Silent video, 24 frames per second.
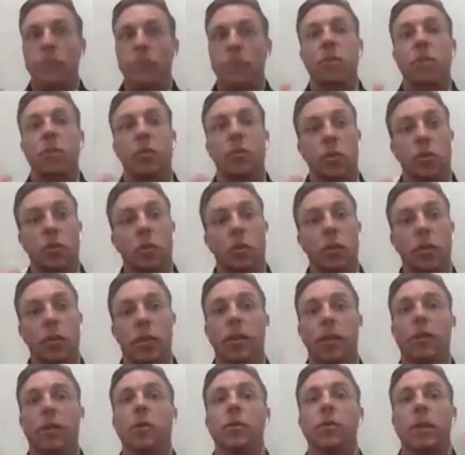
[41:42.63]
So you
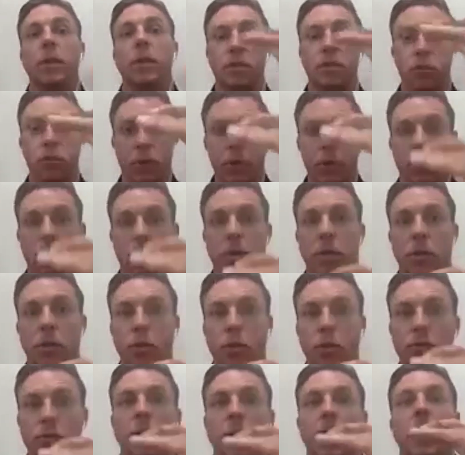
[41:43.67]
can that's where you can
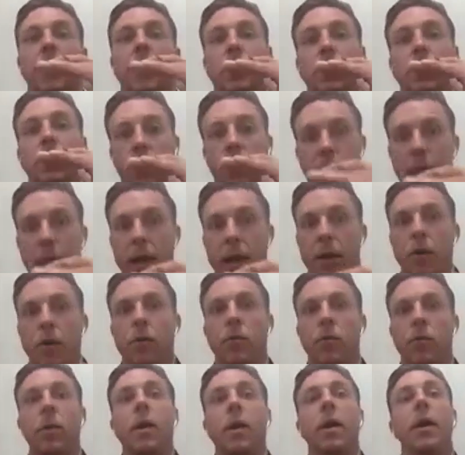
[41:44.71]
use like
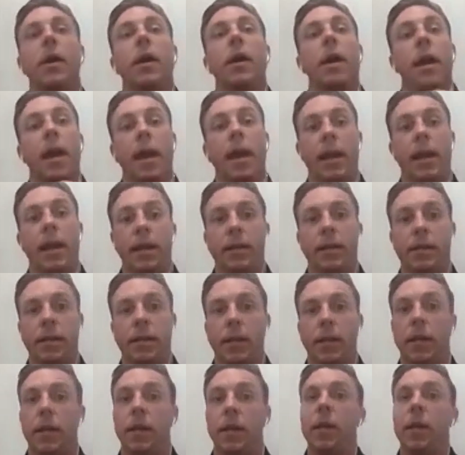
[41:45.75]
glutathione,
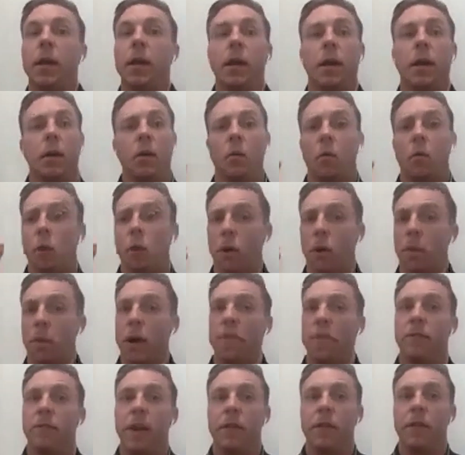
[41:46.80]
NAD. One of my
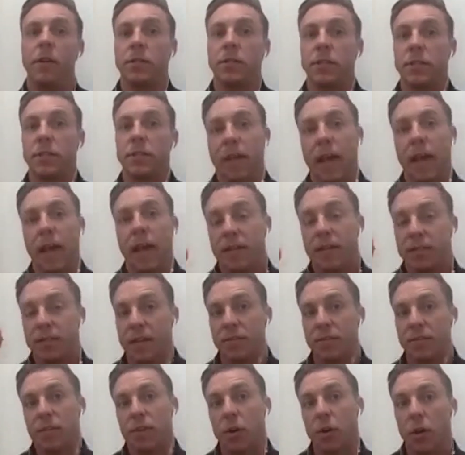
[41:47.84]
favorites is
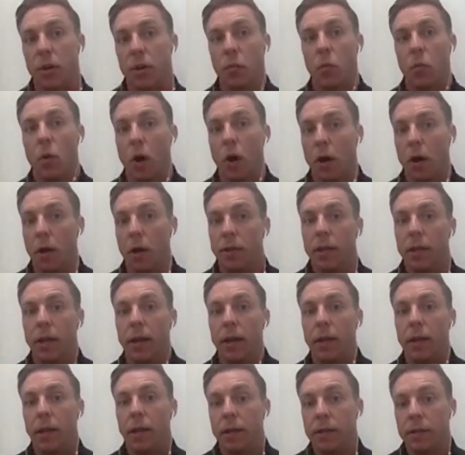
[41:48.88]
SS31 that I
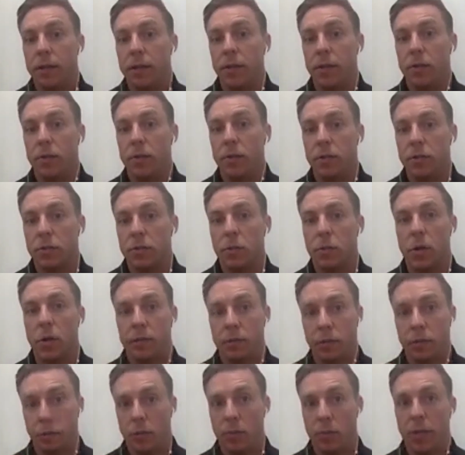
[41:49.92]
like to use as well
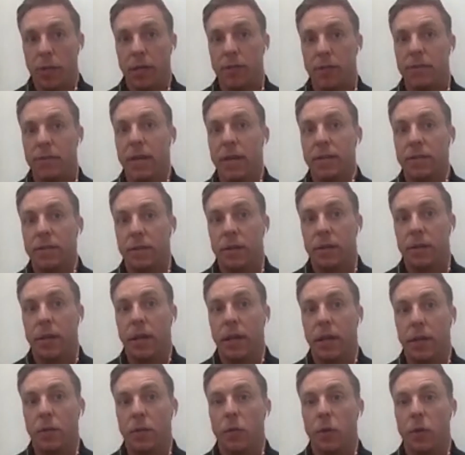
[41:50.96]
too, because that's going to
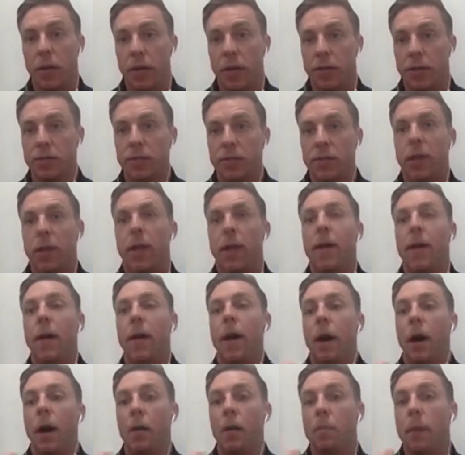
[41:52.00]
increase
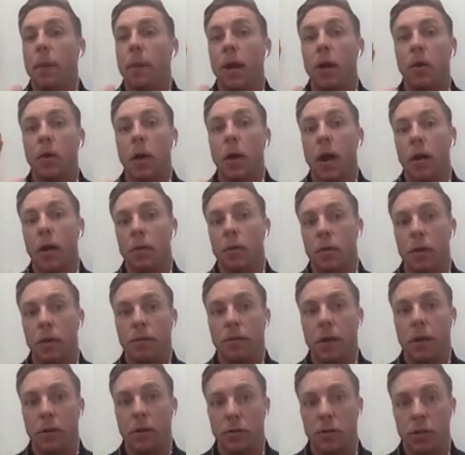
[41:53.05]
mitochondria
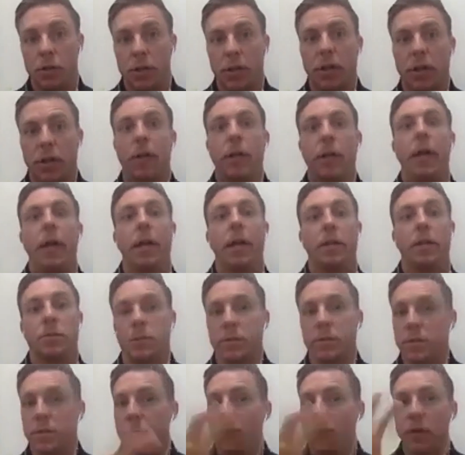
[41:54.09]
function. It
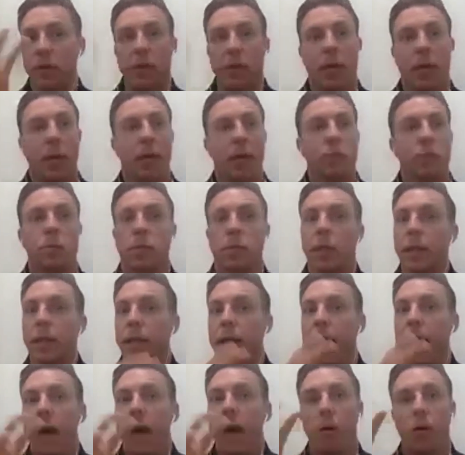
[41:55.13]
specifically helps with like the
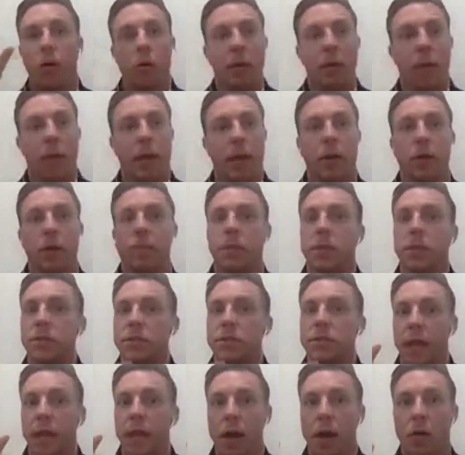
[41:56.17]
outer layer of the
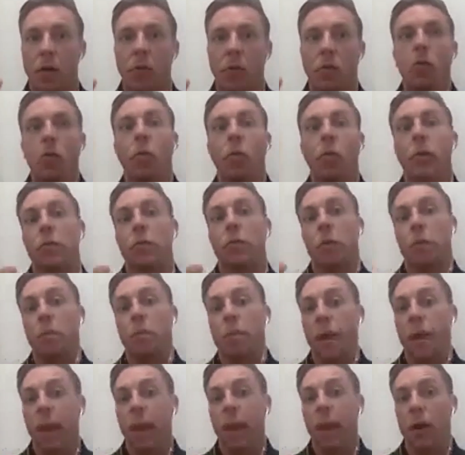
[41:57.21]
cell with
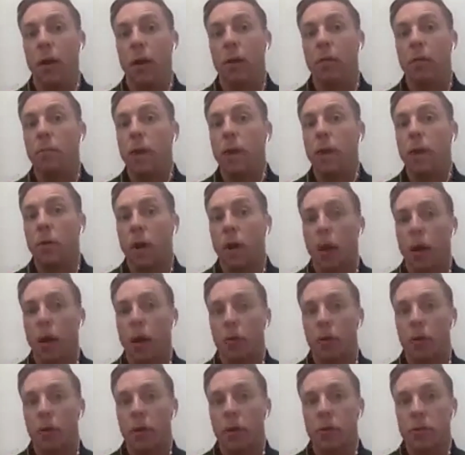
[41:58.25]
repair of
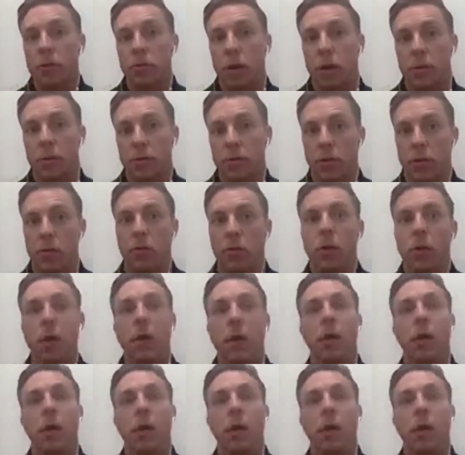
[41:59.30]
mitochondria as well too.